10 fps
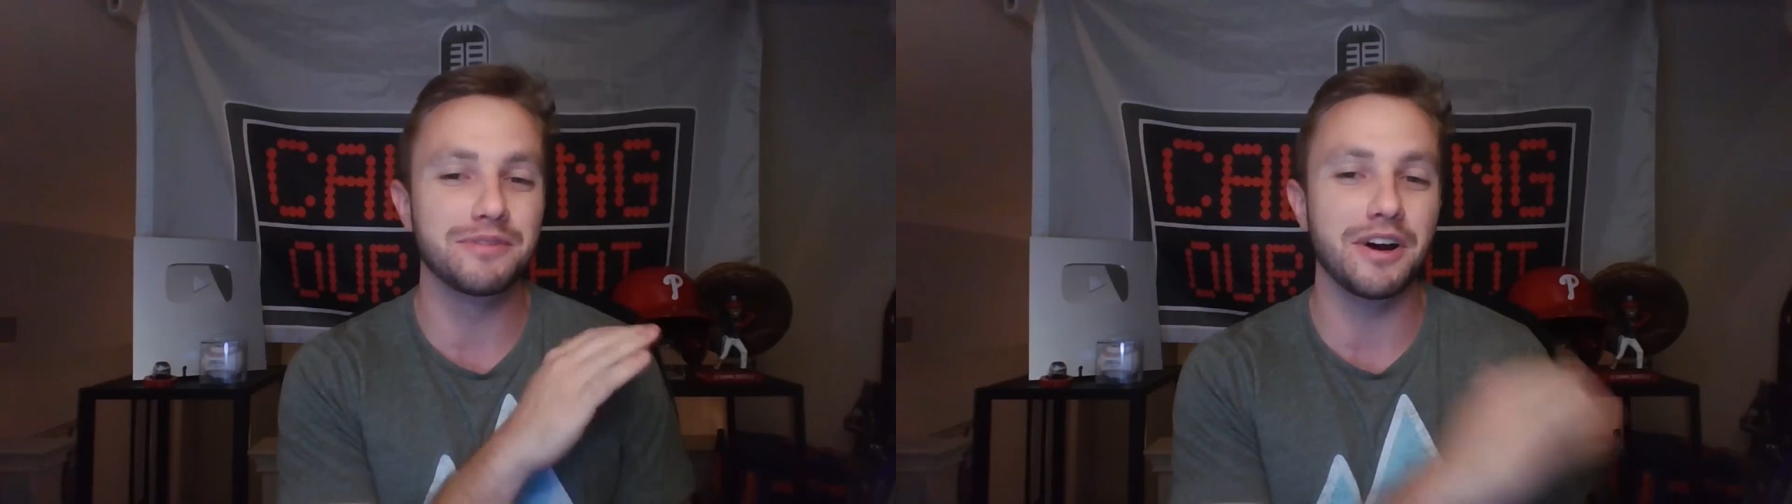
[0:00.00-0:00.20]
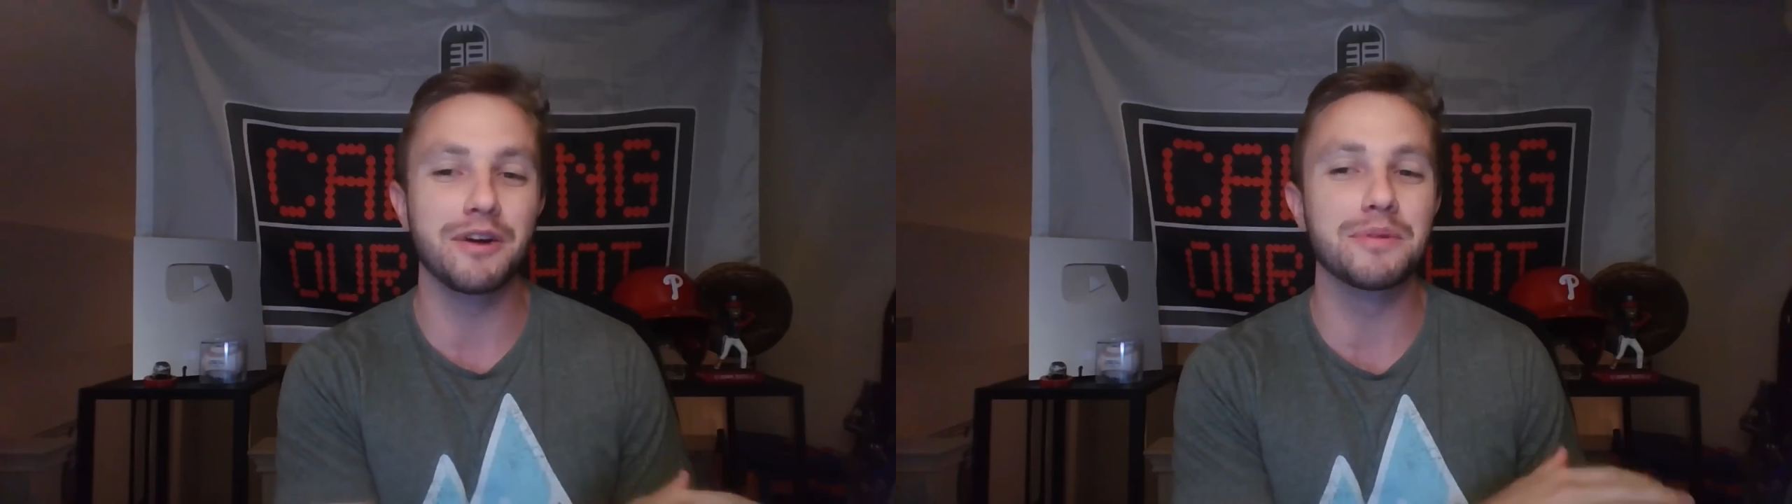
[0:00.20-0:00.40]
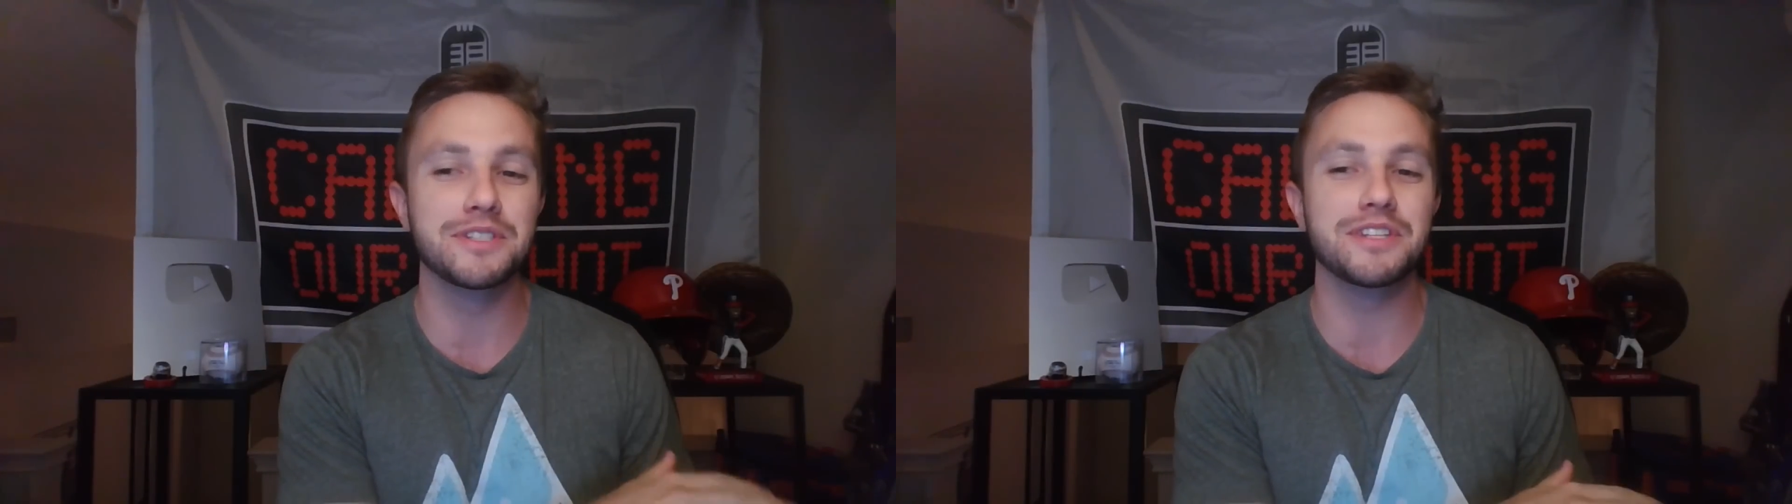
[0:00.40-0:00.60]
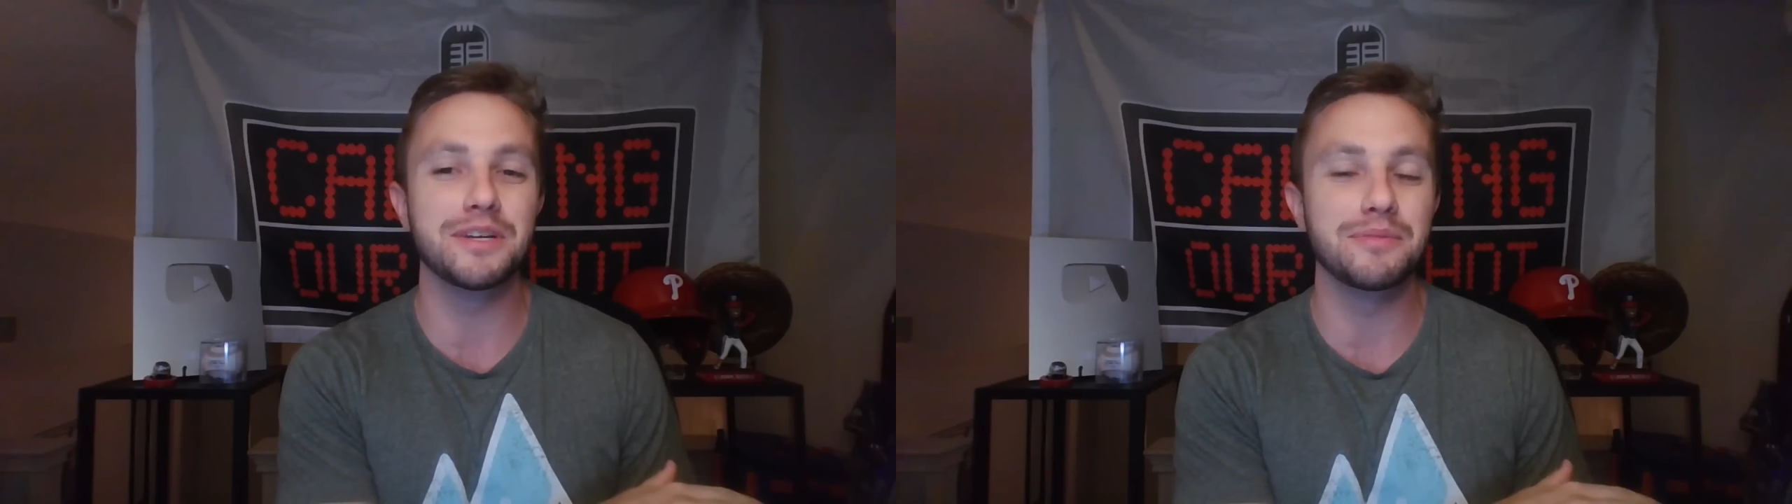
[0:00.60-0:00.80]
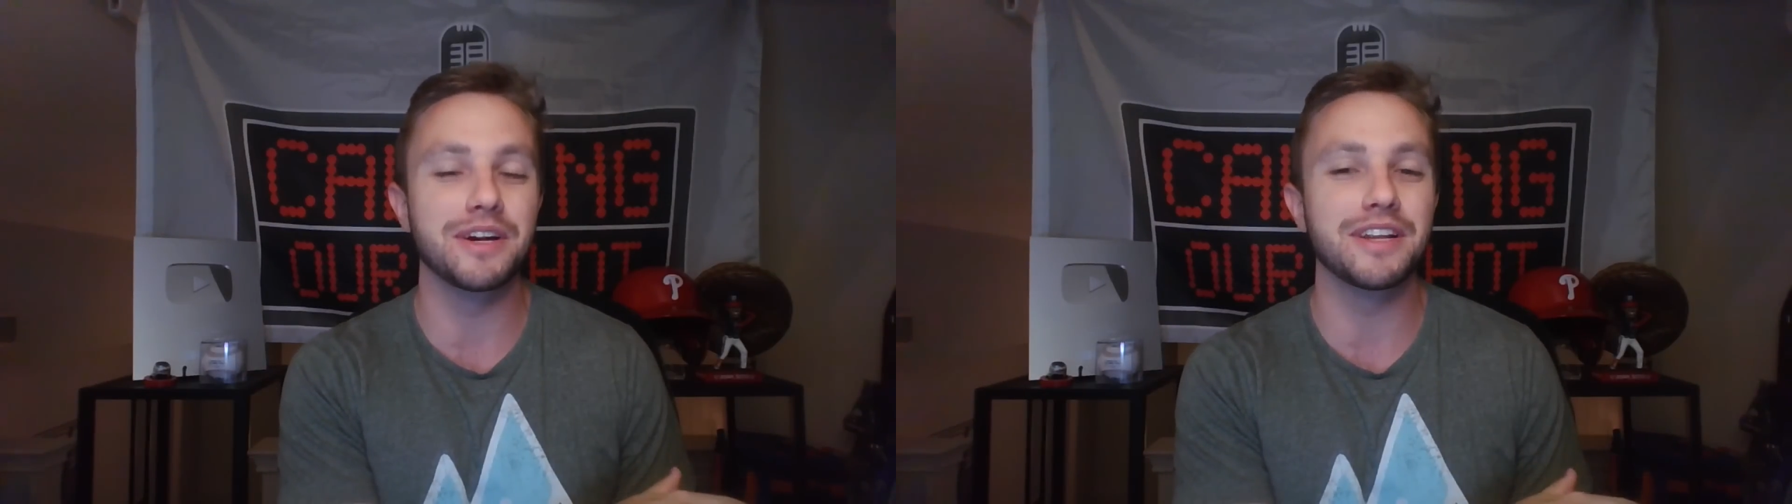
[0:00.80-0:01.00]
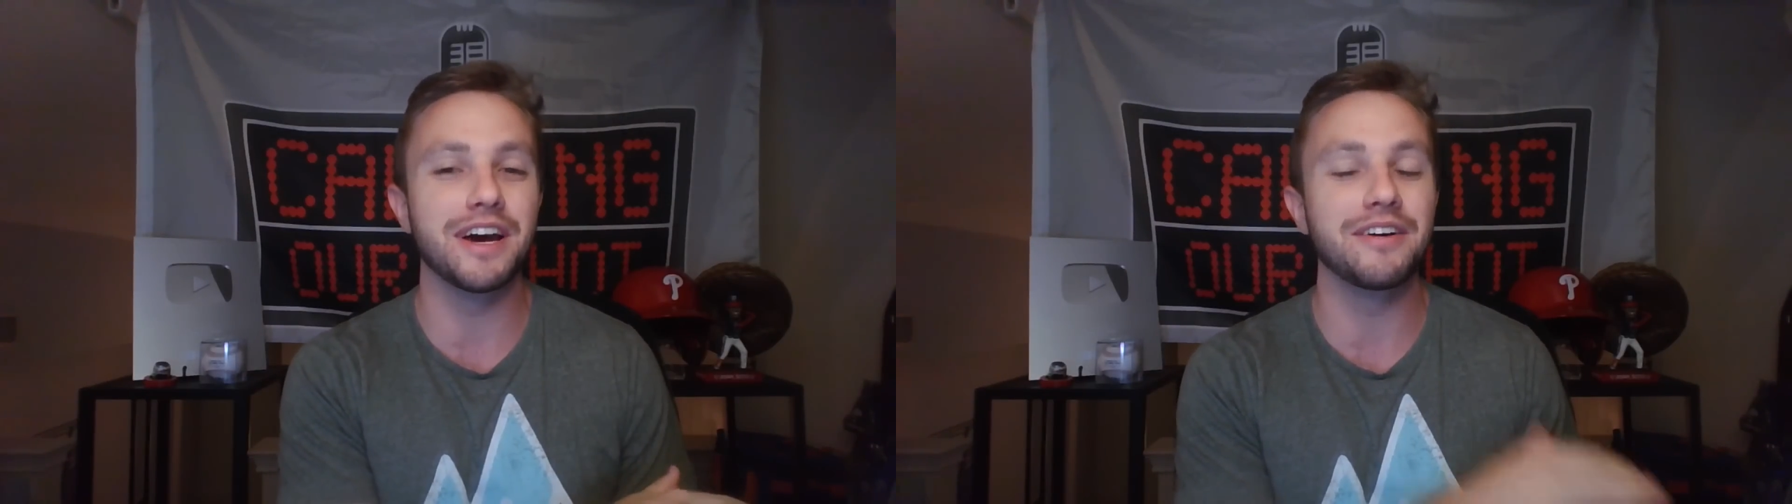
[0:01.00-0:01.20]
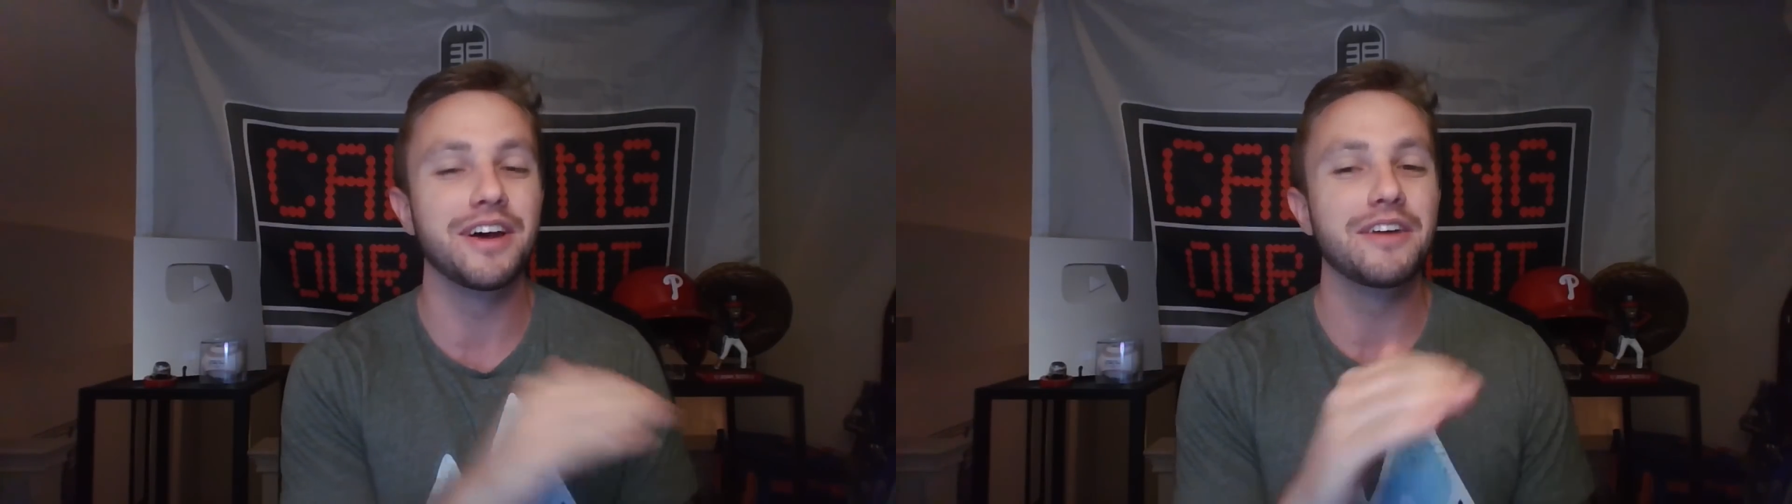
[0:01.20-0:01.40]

garbage team right now,